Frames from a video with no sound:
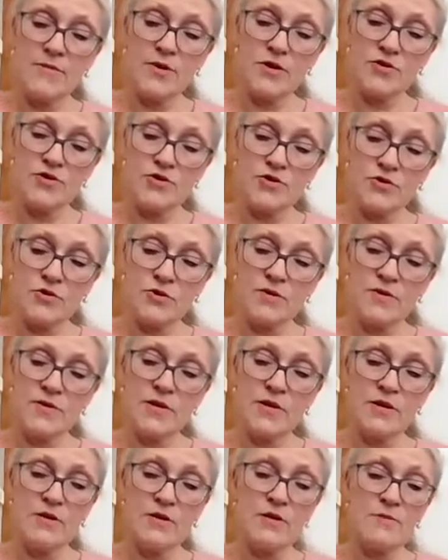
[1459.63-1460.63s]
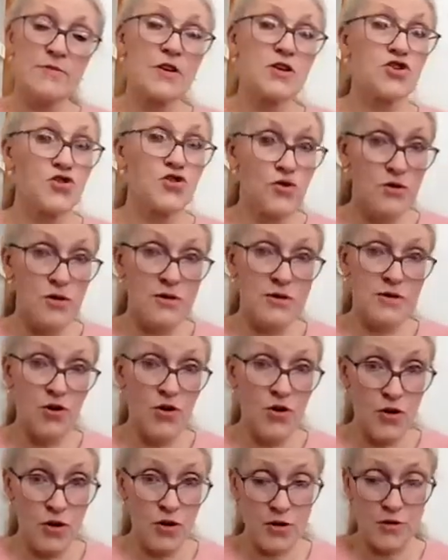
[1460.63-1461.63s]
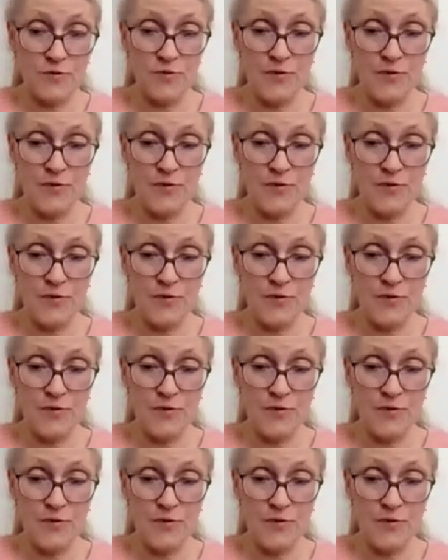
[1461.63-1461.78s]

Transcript: Make sure you seal it. Make sure it's hooked.